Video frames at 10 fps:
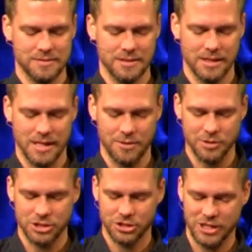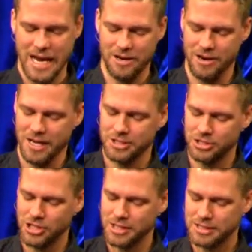And that it would shatter us
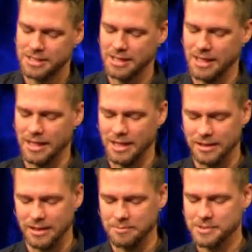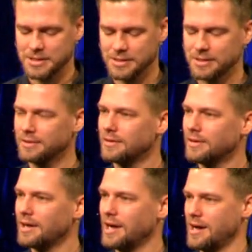just to get a glimpse
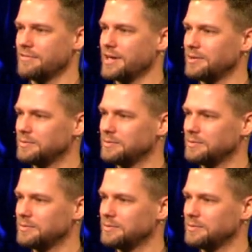of it.